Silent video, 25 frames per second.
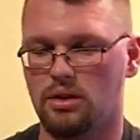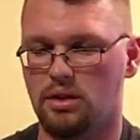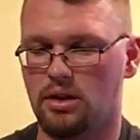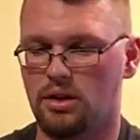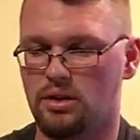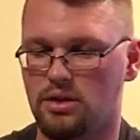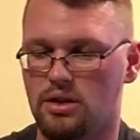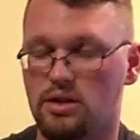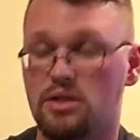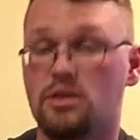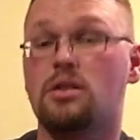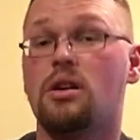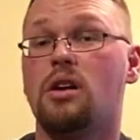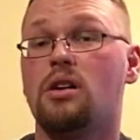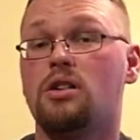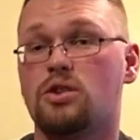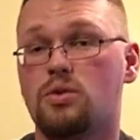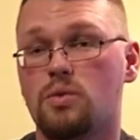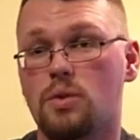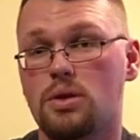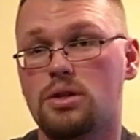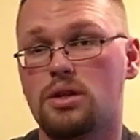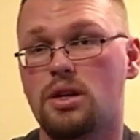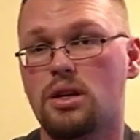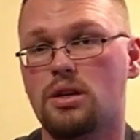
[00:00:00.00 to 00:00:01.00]
into Scotch
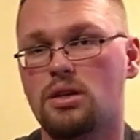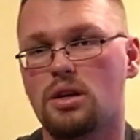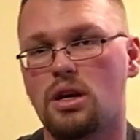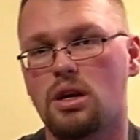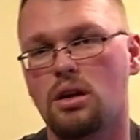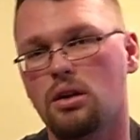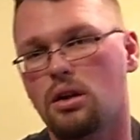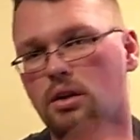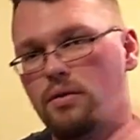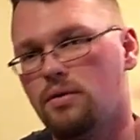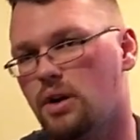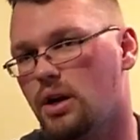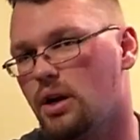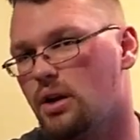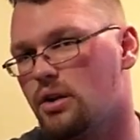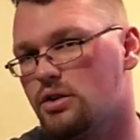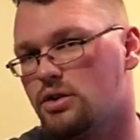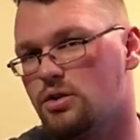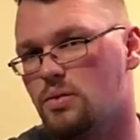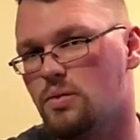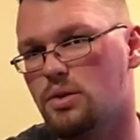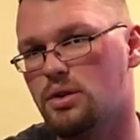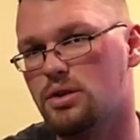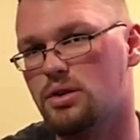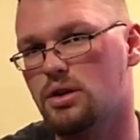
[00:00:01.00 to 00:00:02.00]
whiskey. I love
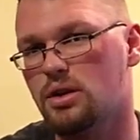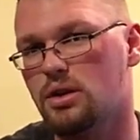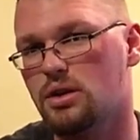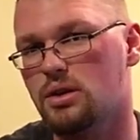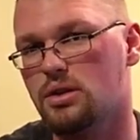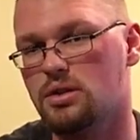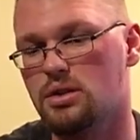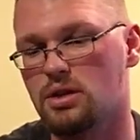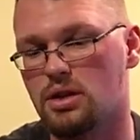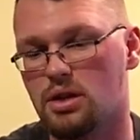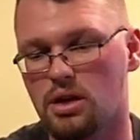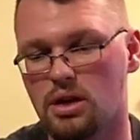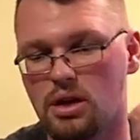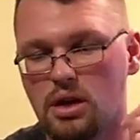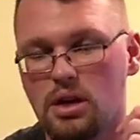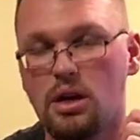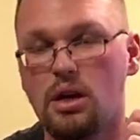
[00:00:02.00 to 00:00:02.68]
Irish whiskeys,